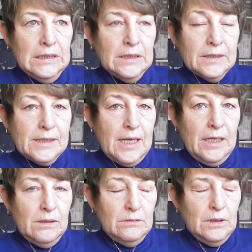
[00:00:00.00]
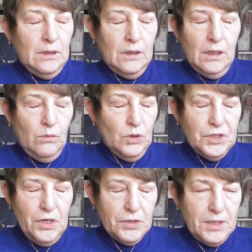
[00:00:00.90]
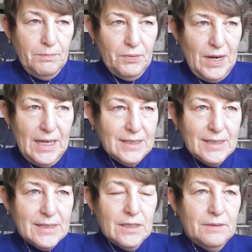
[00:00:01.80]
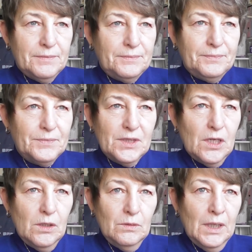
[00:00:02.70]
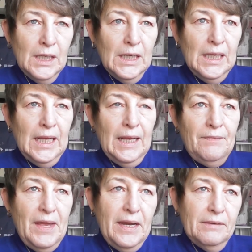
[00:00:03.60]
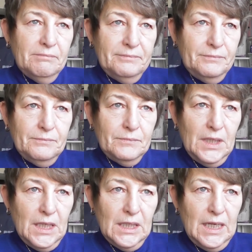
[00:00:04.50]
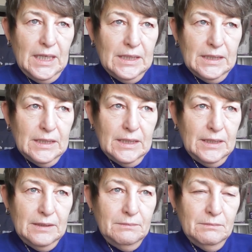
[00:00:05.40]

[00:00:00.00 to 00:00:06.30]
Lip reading: So I was not impressed. So, and then I